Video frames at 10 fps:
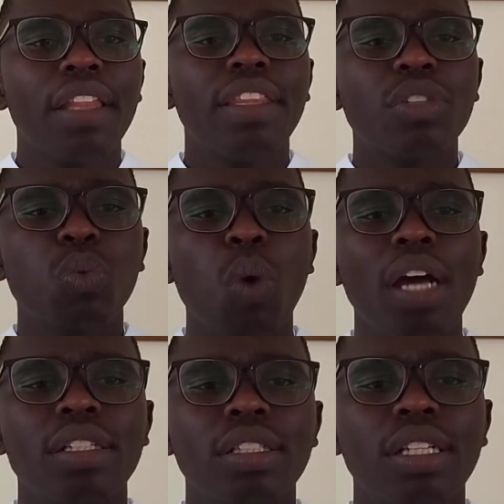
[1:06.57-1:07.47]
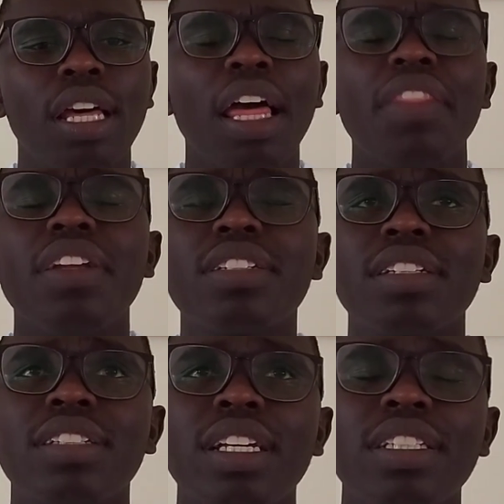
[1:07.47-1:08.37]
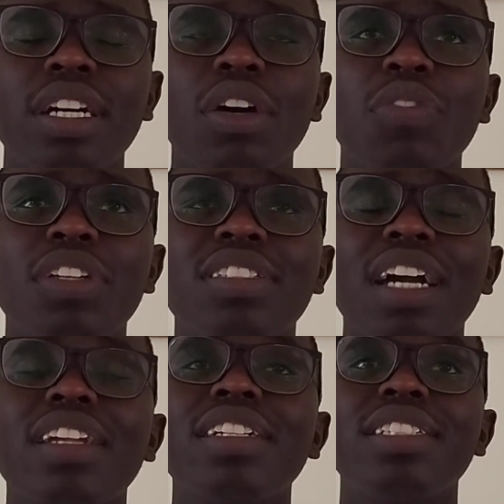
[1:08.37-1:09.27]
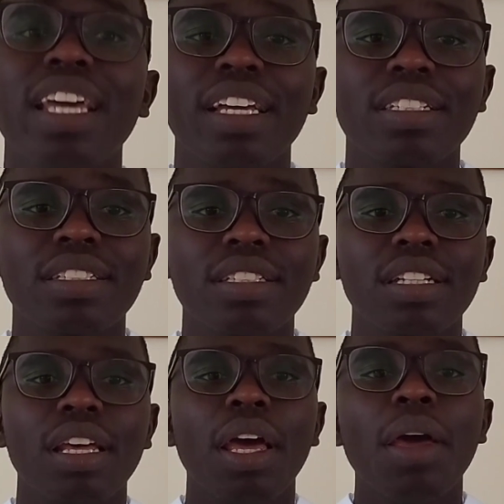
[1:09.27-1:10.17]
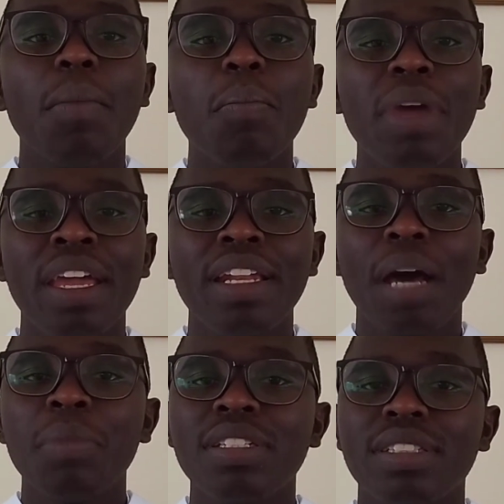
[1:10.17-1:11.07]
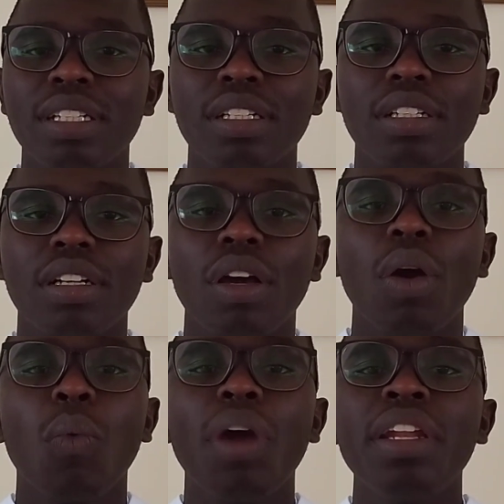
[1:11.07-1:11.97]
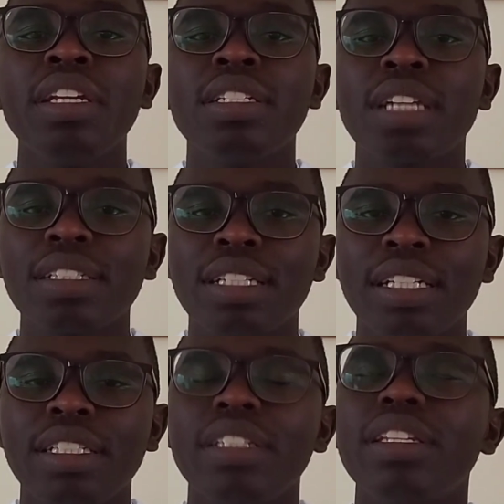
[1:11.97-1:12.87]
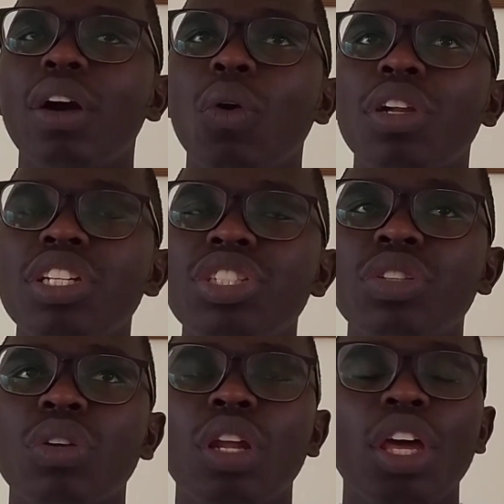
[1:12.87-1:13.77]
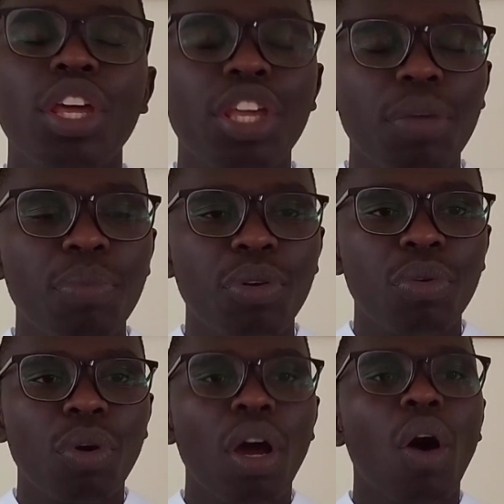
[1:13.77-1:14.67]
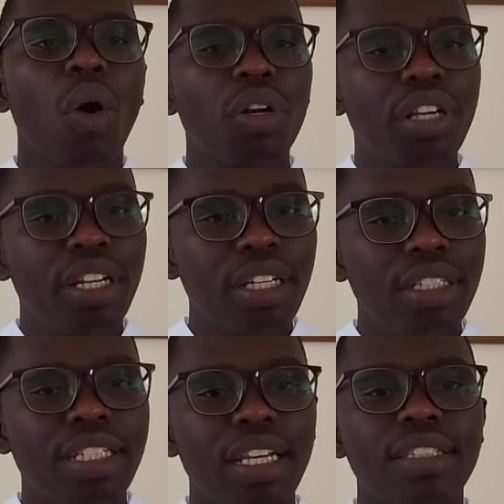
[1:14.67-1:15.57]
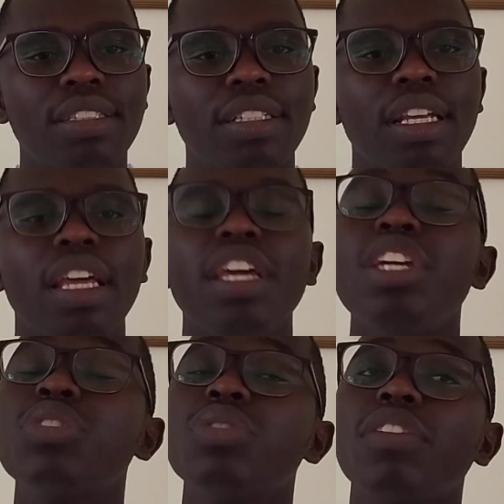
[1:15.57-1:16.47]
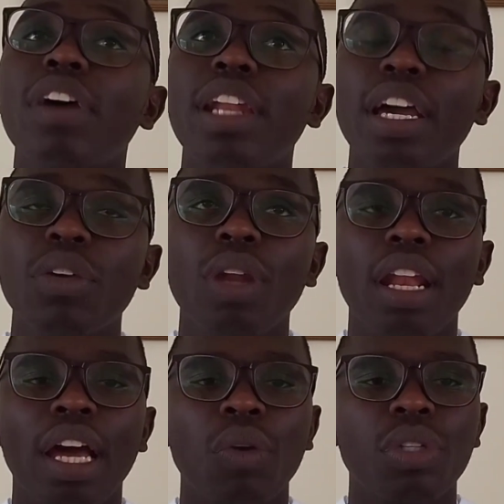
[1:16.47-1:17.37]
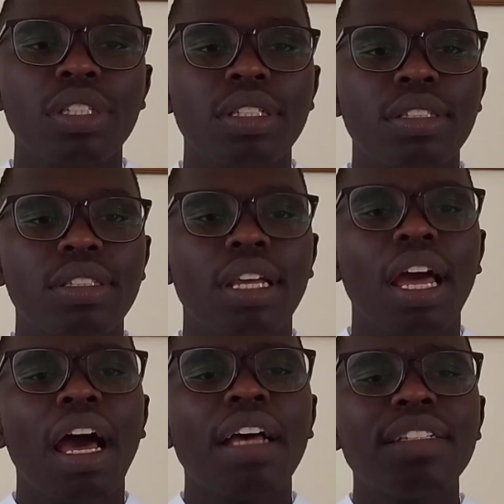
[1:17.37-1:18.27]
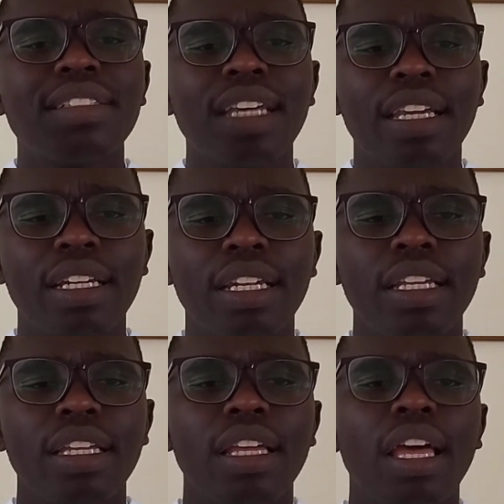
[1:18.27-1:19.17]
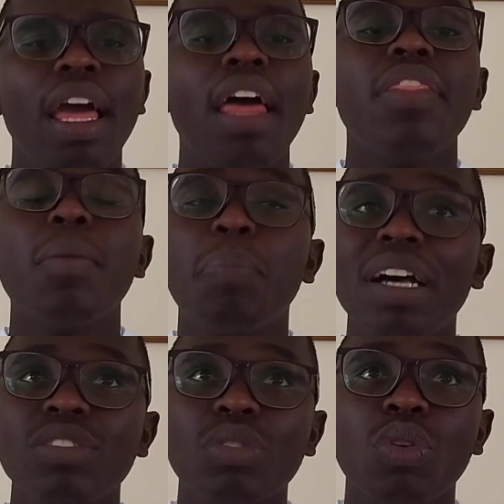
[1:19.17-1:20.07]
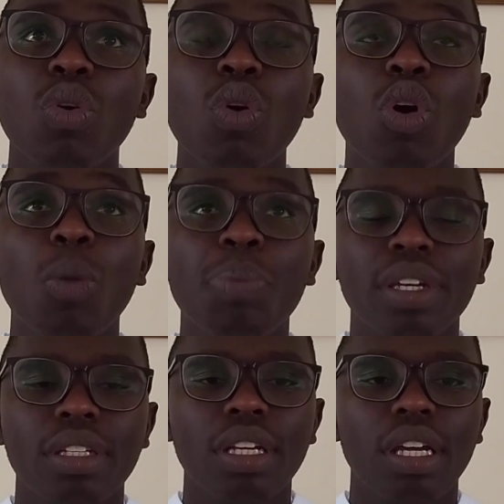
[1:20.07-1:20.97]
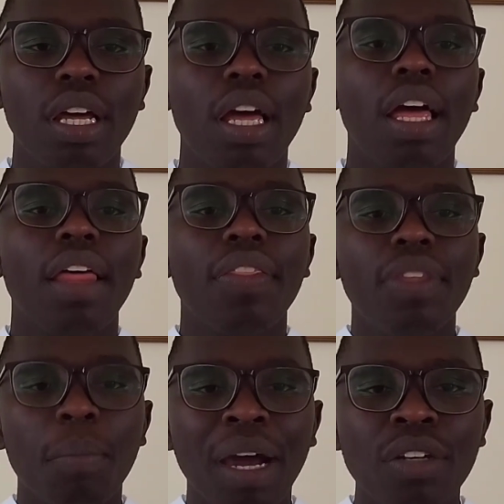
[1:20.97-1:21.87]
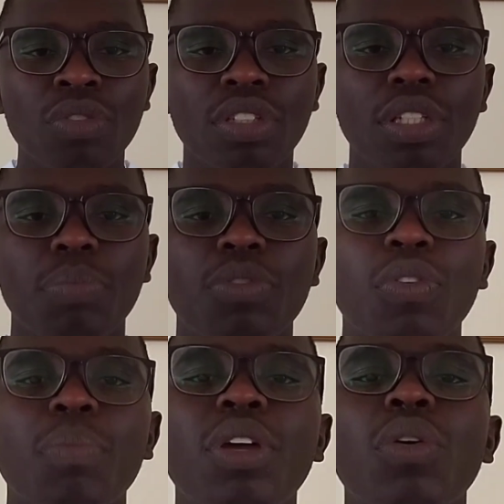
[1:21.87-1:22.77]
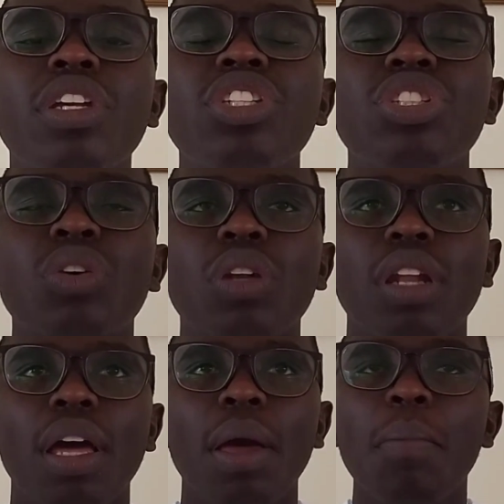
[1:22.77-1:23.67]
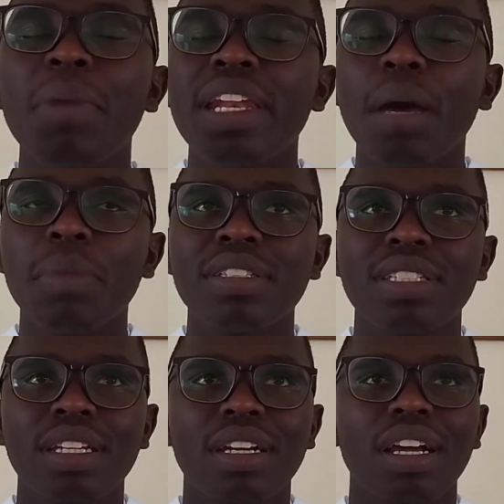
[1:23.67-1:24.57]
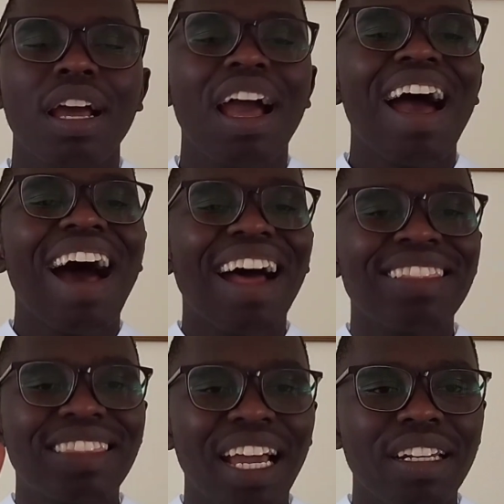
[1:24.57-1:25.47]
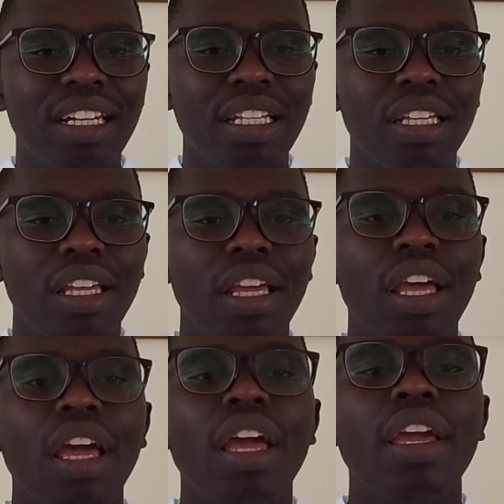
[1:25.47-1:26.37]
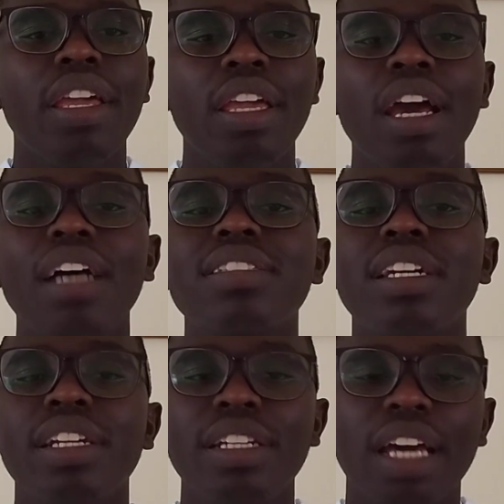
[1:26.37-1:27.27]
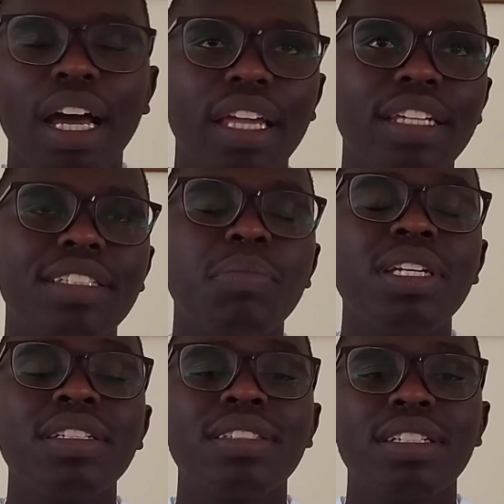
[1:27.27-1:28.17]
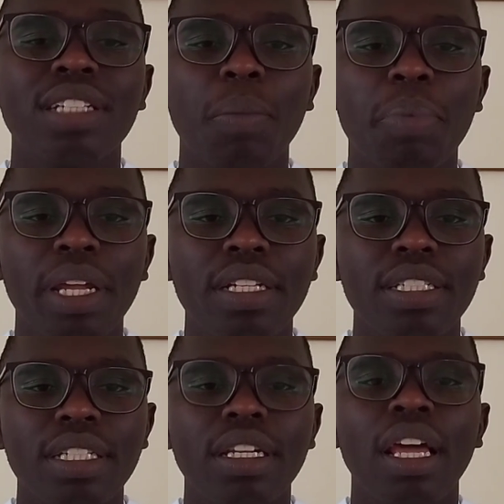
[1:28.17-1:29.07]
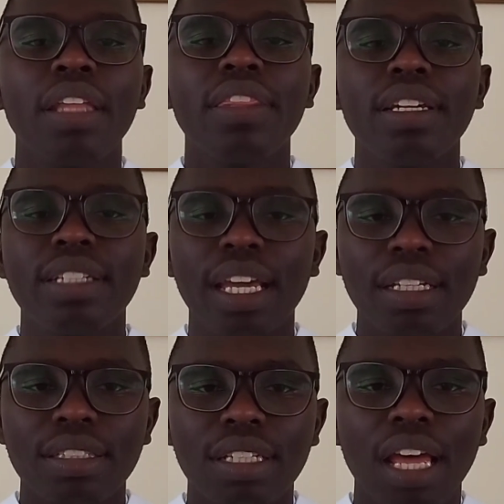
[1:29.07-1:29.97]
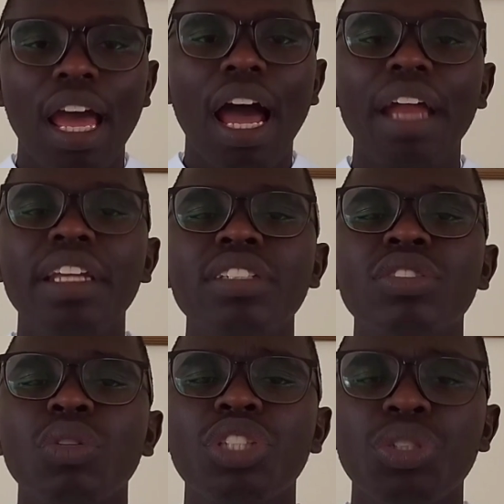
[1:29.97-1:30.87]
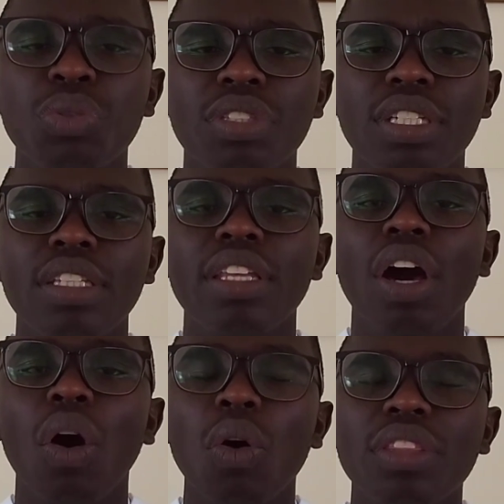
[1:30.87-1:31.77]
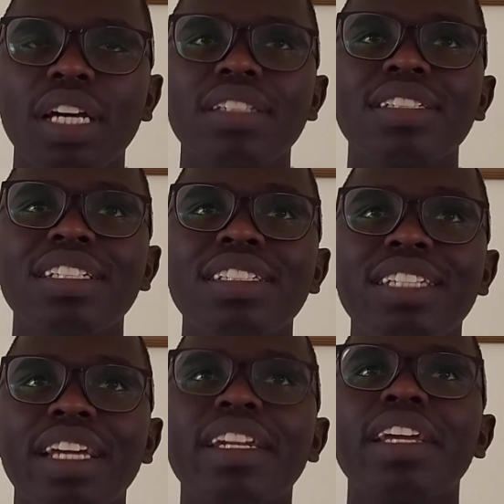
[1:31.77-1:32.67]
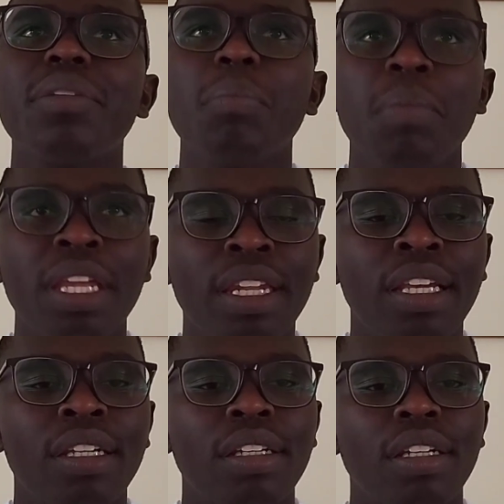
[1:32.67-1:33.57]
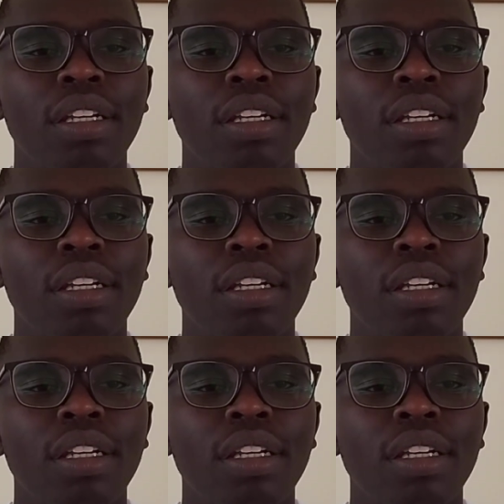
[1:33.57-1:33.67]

That one, the translator of the sacred text made a mistake when he translated the original Hebrew or Greek text into the vernacular languages. Secondly, the person who copied the manuscript from the original made a mistake. And thirdly, he as the reader is misinterpreting the text and is not using the author's intended meaning.